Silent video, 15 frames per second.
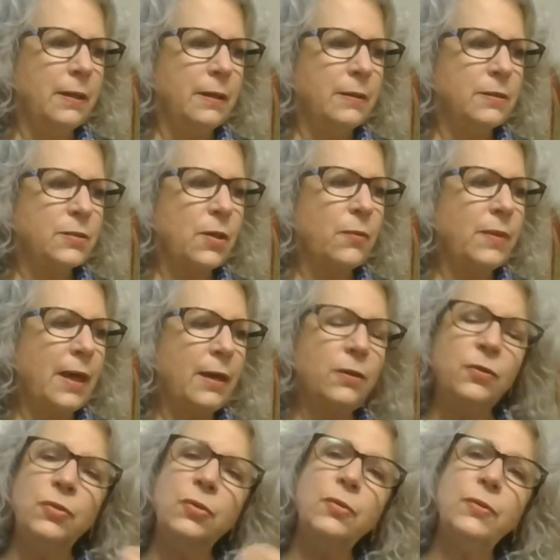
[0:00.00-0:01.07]
so that
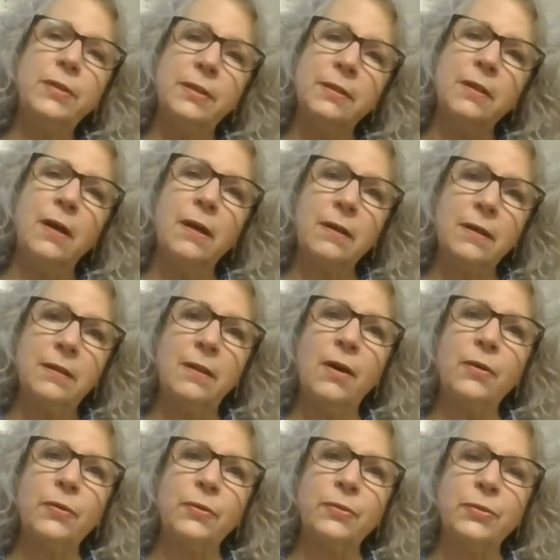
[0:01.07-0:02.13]
you can
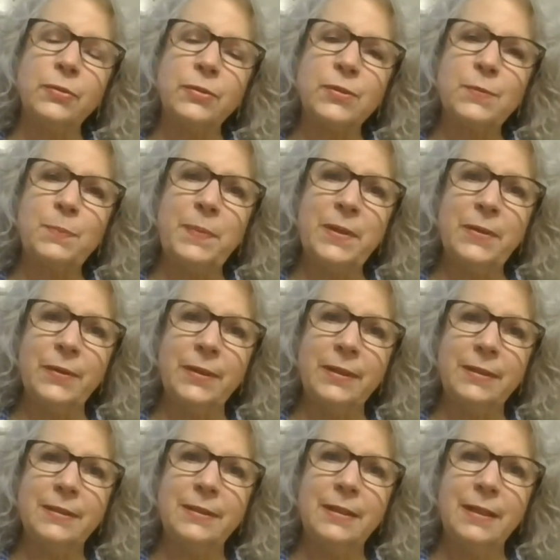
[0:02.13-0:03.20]
unclutter your
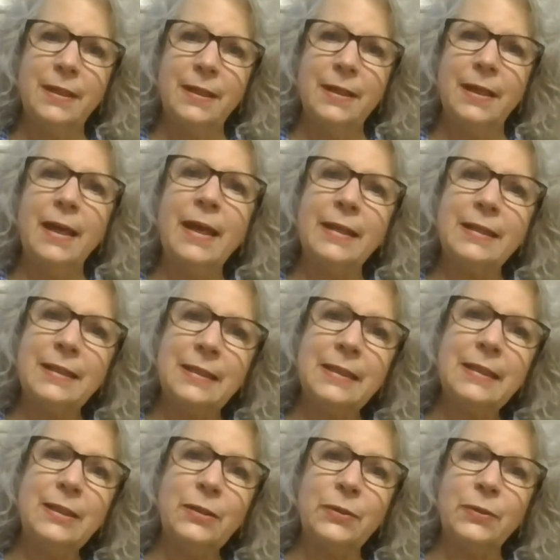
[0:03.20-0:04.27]
spirit and
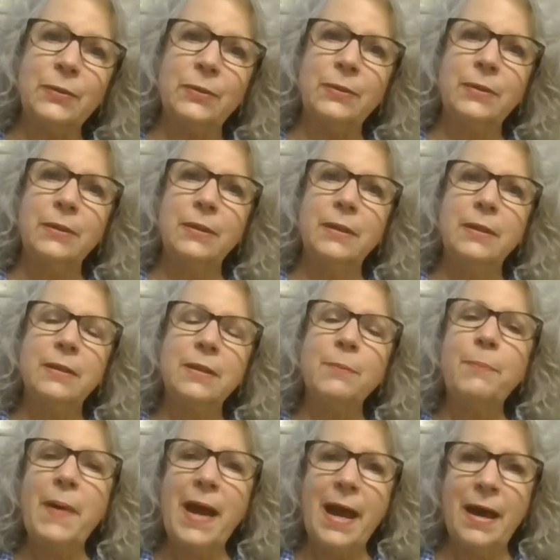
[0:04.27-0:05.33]
clear the
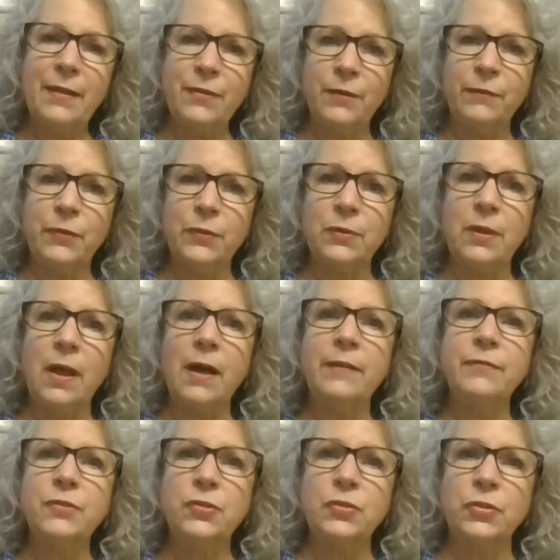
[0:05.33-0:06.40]
path of your
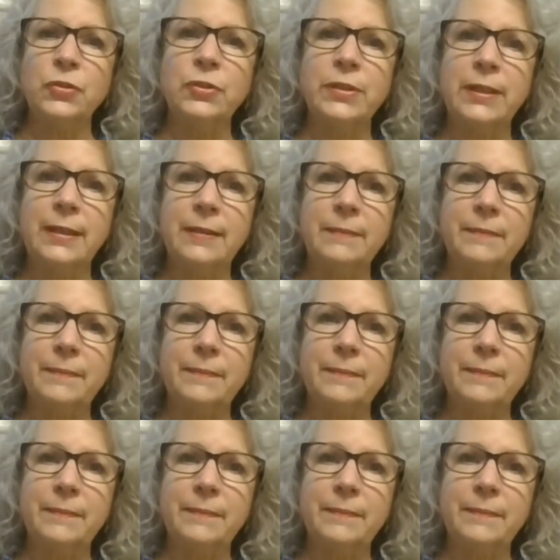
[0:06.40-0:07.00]
life's journey?